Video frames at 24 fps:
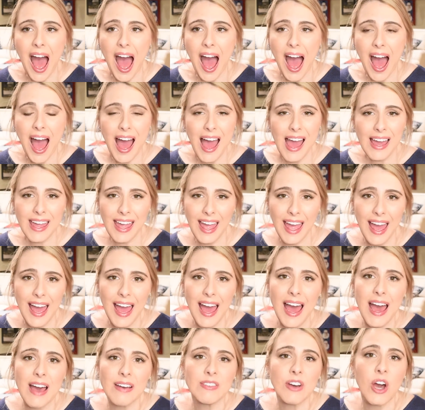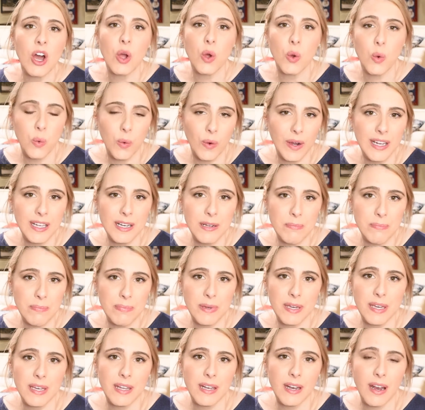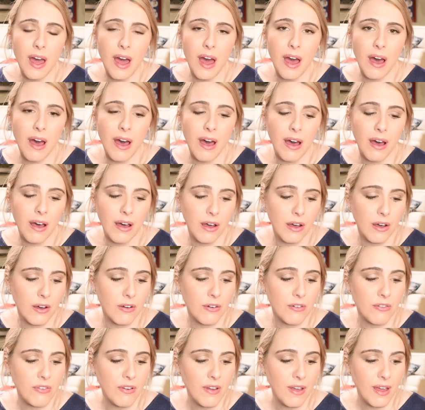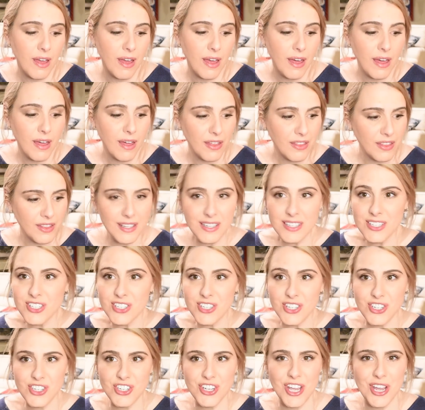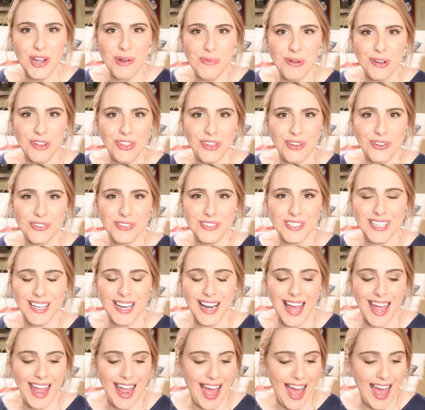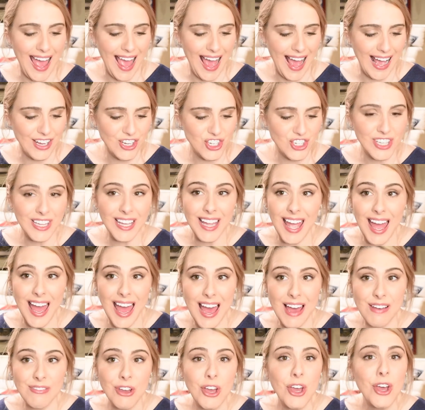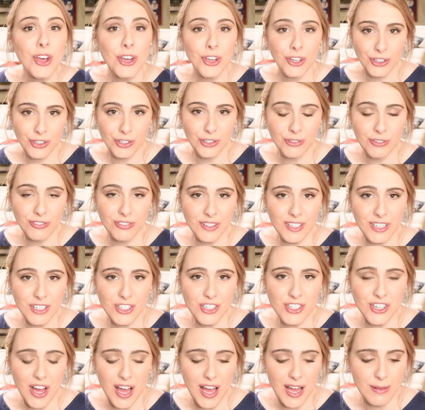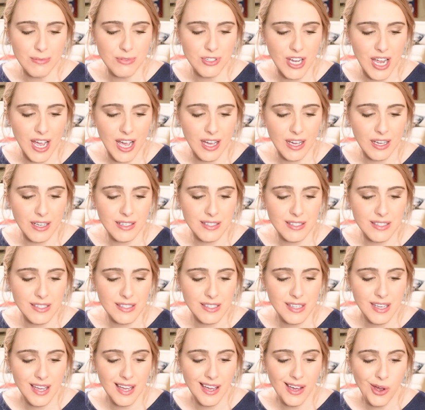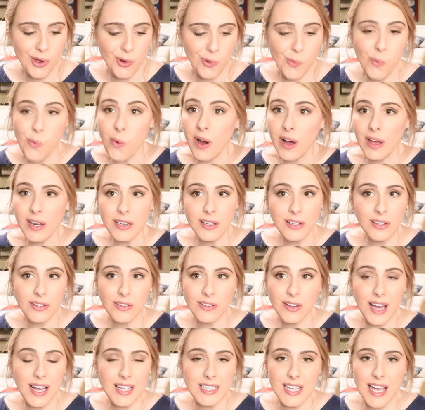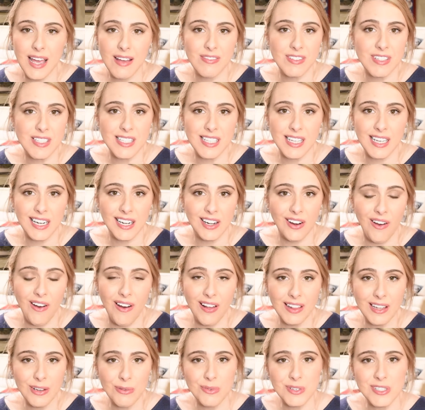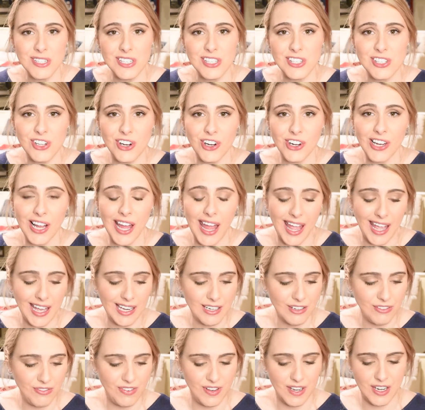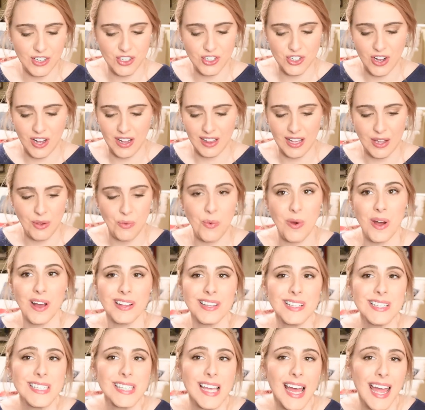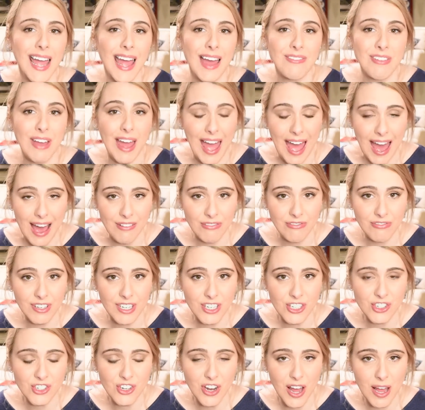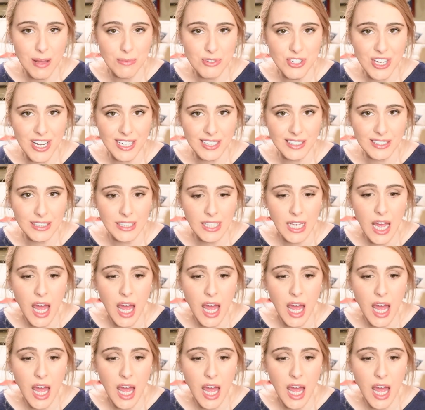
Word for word: I have quite a bit of things to share with you today. I actually have two finished objects. One, you guys haven't seen at all. It was a start and a finish all at once. I have a half finished object.